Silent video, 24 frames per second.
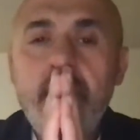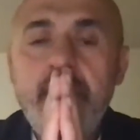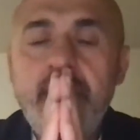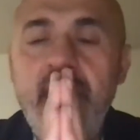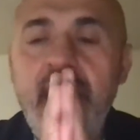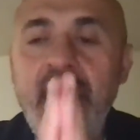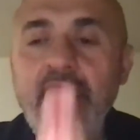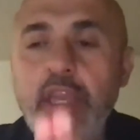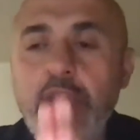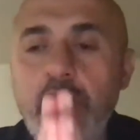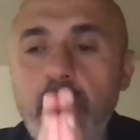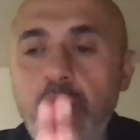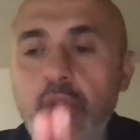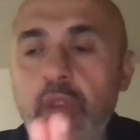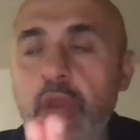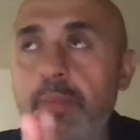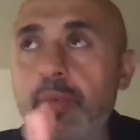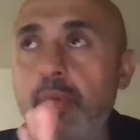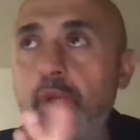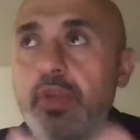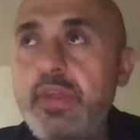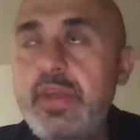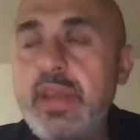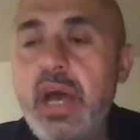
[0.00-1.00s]
Thank you,
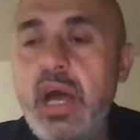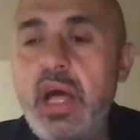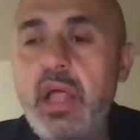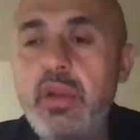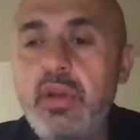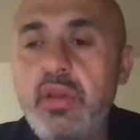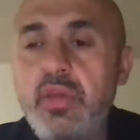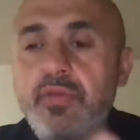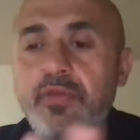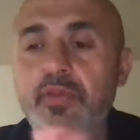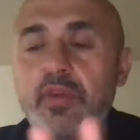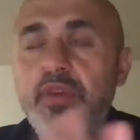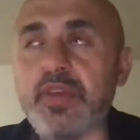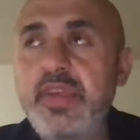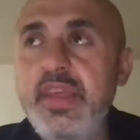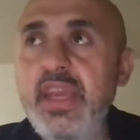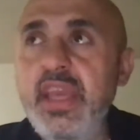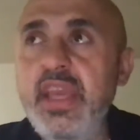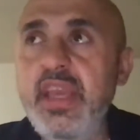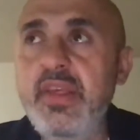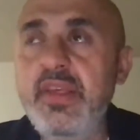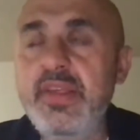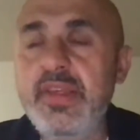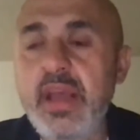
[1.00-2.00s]
liberal scholars, for
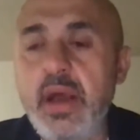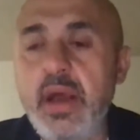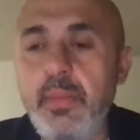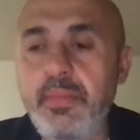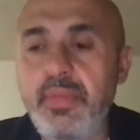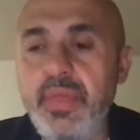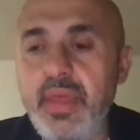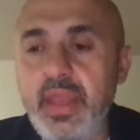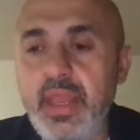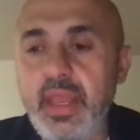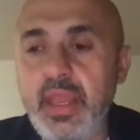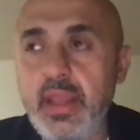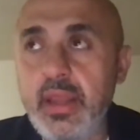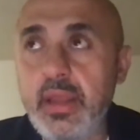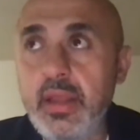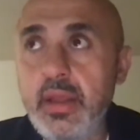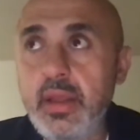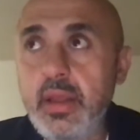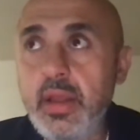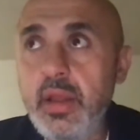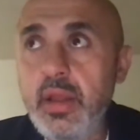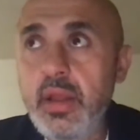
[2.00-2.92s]
seeing something